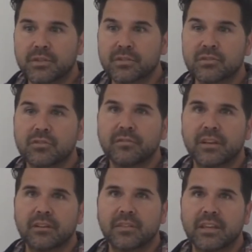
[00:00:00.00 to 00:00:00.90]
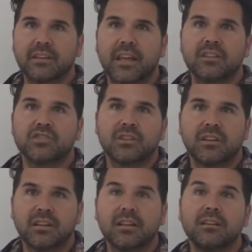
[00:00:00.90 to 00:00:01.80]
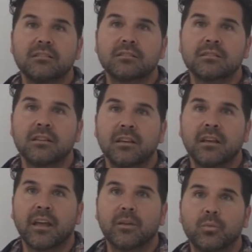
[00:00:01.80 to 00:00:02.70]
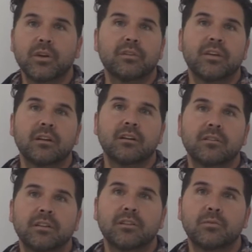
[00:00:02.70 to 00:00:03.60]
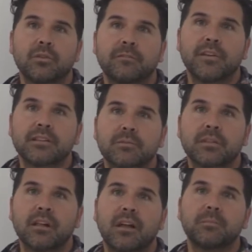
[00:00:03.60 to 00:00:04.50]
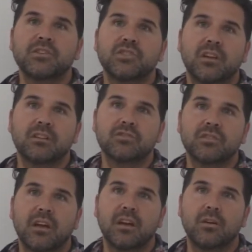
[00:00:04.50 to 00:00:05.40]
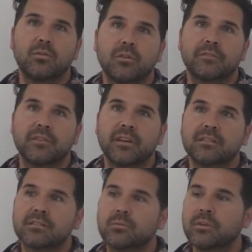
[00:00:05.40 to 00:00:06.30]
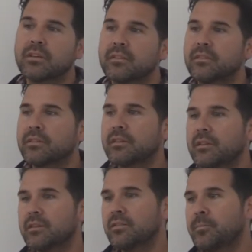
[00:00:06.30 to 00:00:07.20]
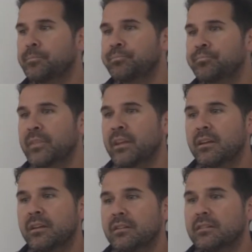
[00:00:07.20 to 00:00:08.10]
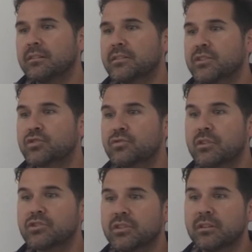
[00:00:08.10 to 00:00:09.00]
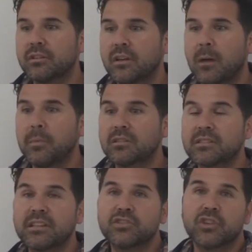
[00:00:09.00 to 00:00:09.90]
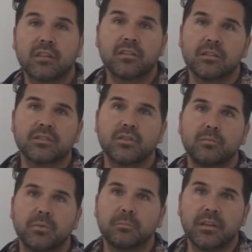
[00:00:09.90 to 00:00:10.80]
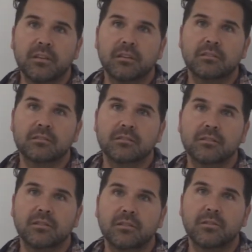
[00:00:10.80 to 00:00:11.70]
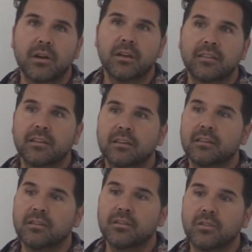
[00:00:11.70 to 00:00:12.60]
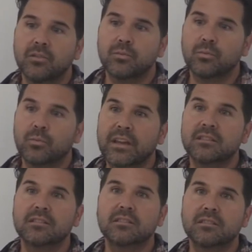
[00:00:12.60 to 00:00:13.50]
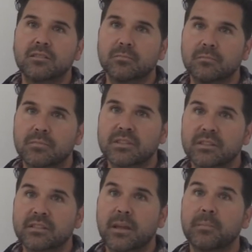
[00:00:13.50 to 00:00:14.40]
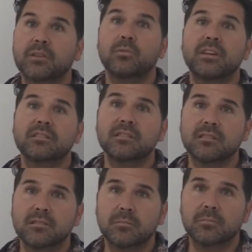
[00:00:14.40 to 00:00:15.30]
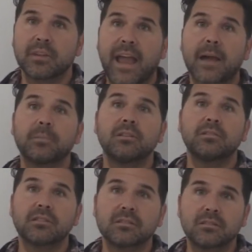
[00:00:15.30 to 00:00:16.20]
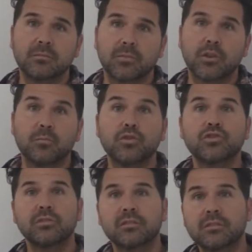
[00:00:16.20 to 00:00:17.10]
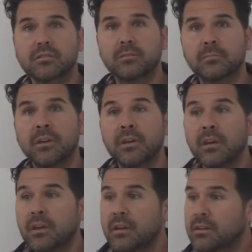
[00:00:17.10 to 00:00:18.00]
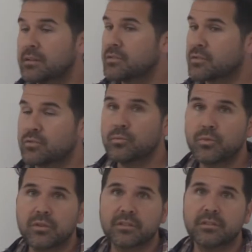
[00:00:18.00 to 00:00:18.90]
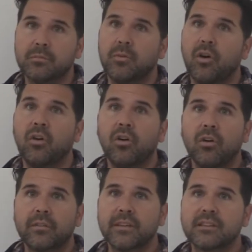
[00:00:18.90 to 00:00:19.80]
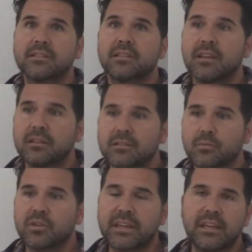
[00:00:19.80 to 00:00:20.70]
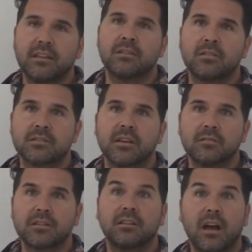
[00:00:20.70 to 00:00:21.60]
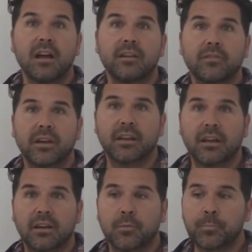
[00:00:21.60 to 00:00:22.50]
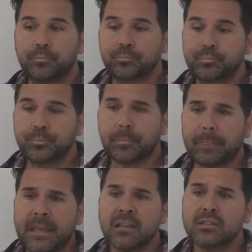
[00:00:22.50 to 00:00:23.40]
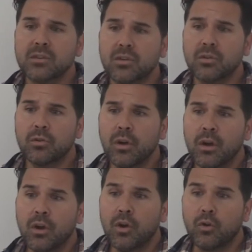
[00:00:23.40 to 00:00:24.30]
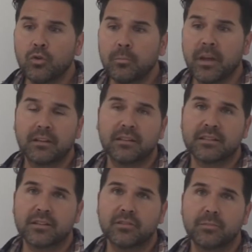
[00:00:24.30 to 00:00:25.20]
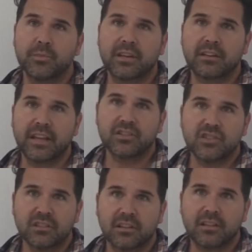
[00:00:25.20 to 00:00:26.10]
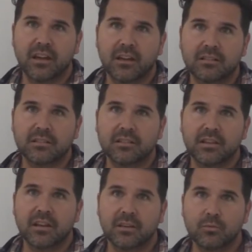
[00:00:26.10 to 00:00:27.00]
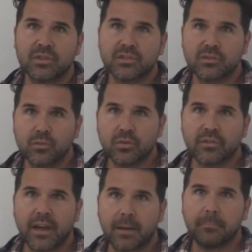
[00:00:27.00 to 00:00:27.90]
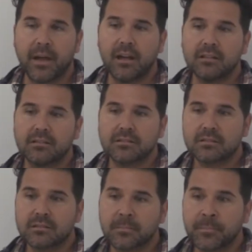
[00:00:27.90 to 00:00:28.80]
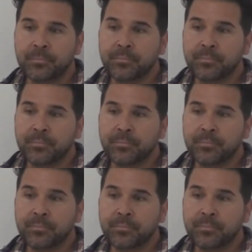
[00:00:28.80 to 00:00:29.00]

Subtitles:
deserving of the attention it needs. And we are there, you know, we're faced with climate change now, we're faced with, you know, destruction amongst each other as human beings. You know, I think, you know, racism, systemic racism, capitalism, commercialism, consumerism, all these things, we're eating ourselves alive right now. So Utmeh is here to bring attention to that, to kind of restore that balance,